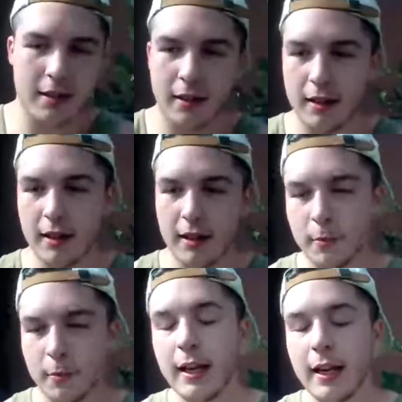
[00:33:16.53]
But he's
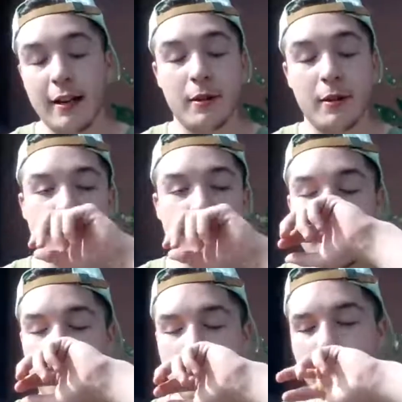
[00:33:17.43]
gone now. But
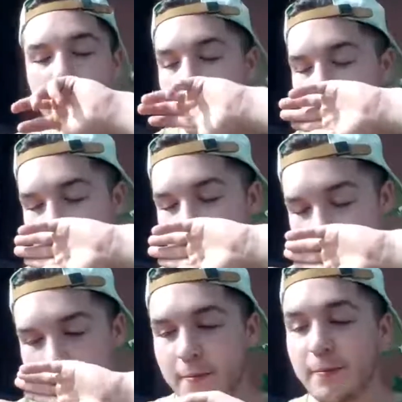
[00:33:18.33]
anyways,
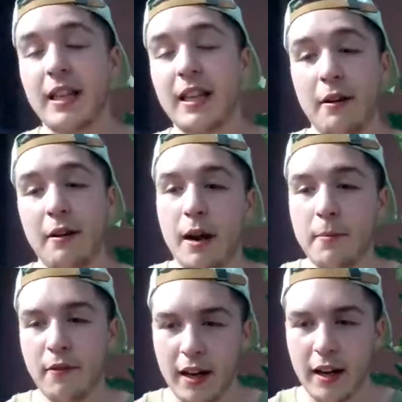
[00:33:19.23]

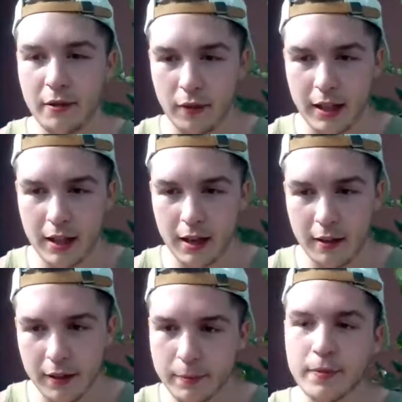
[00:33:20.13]
I'd be fine with free
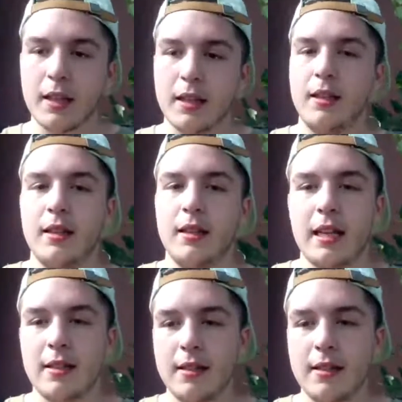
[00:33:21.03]
coffee.
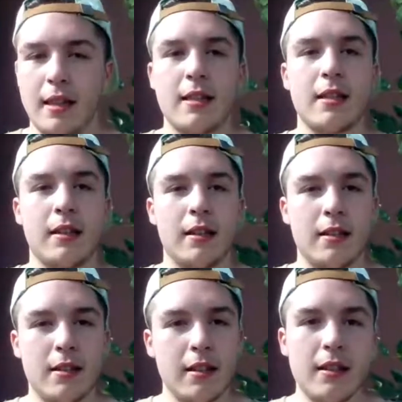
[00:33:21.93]
That's a
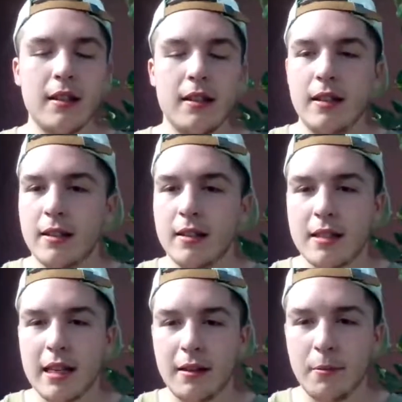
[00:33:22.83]
good
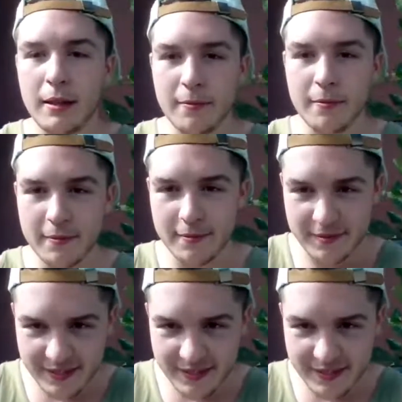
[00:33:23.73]
settlement.